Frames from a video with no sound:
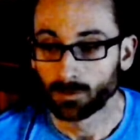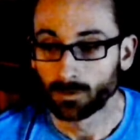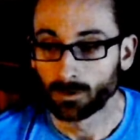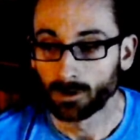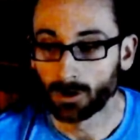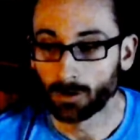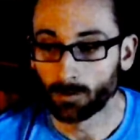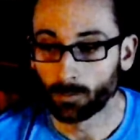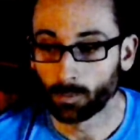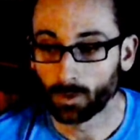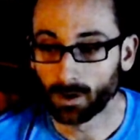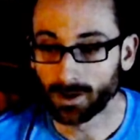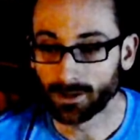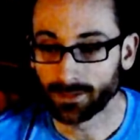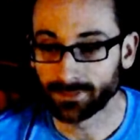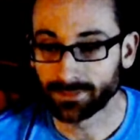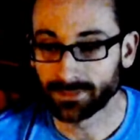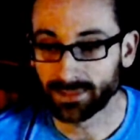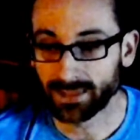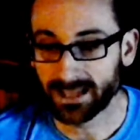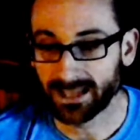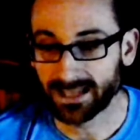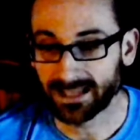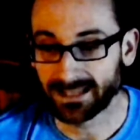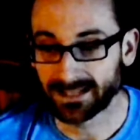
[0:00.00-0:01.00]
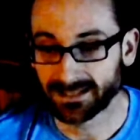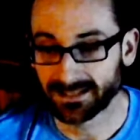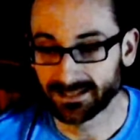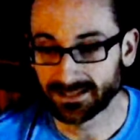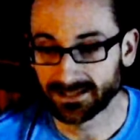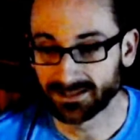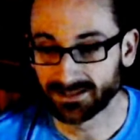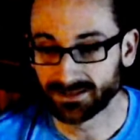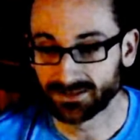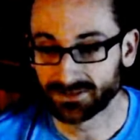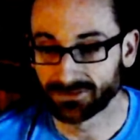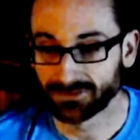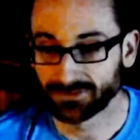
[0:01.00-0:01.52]
What that
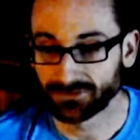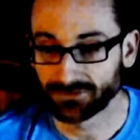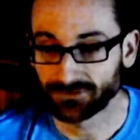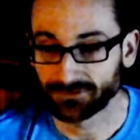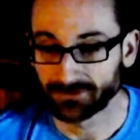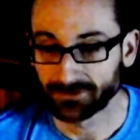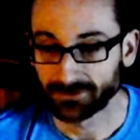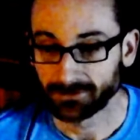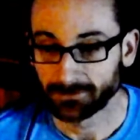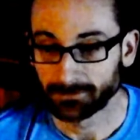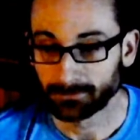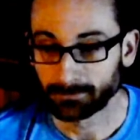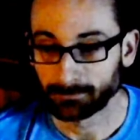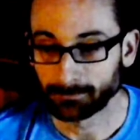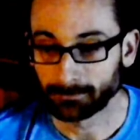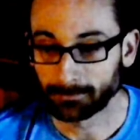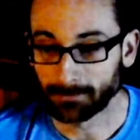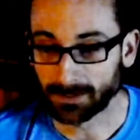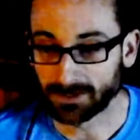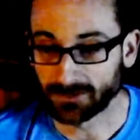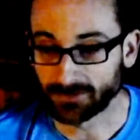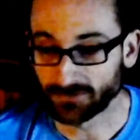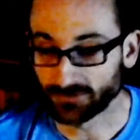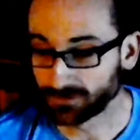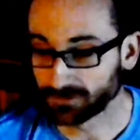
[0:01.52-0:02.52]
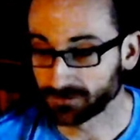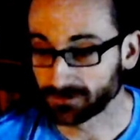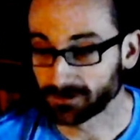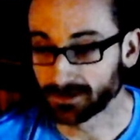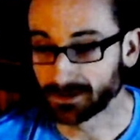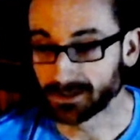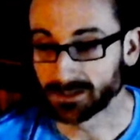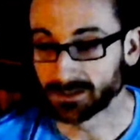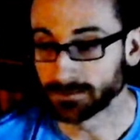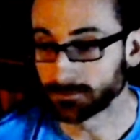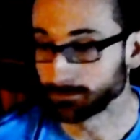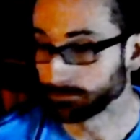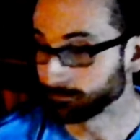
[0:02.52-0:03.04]
is,
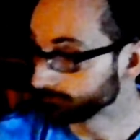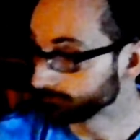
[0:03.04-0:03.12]
basically,